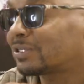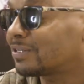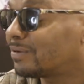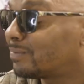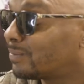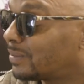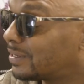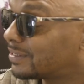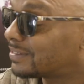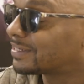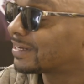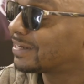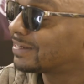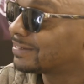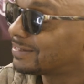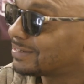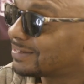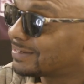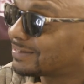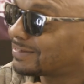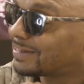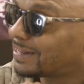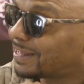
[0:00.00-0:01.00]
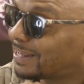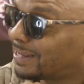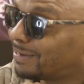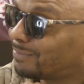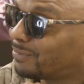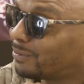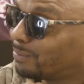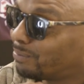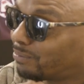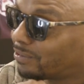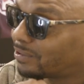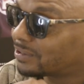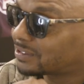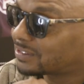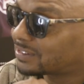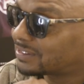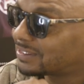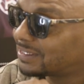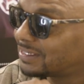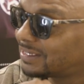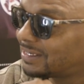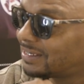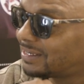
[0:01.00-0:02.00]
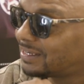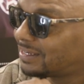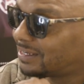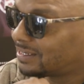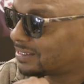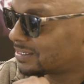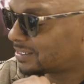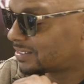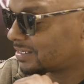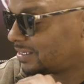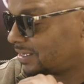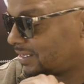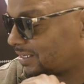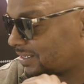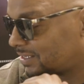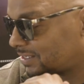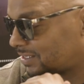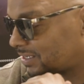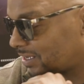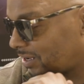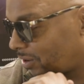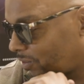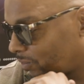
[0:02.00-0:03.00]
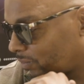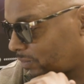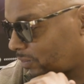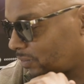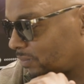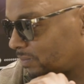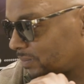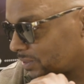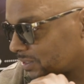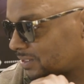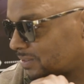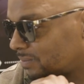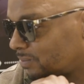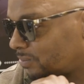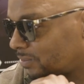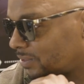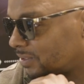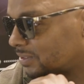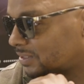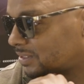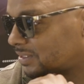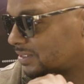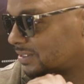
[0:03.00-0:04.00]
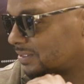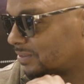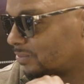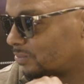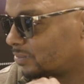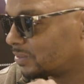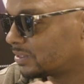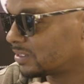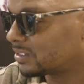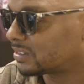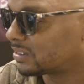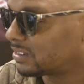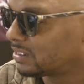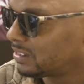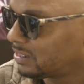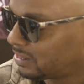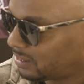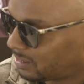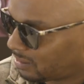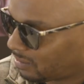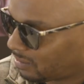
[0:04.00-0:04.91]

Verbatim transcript: he was talking about changing his name to Brooks. His his uncle, Mr. Brooks, was